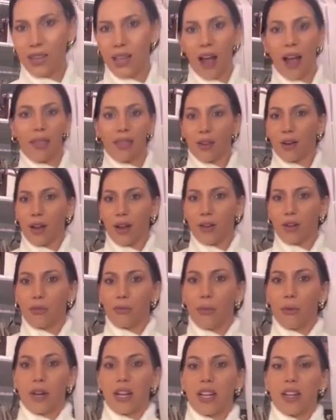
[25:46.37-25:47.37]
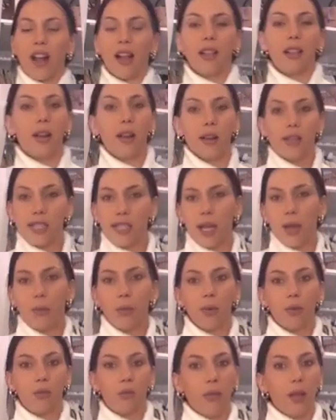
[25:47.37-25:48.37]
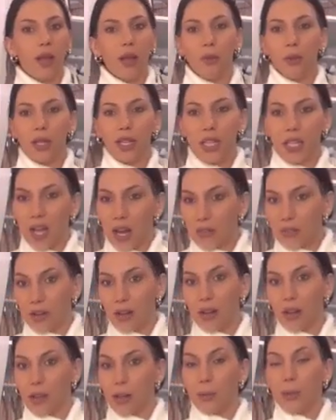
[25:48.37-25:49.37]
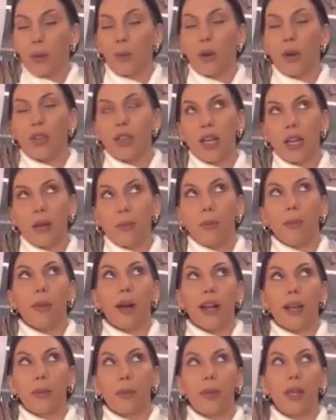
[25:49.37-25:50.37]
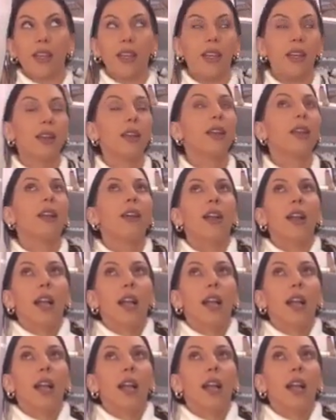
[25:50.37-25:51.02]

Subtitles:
under $40. It would definitely be worth it, in my opinion,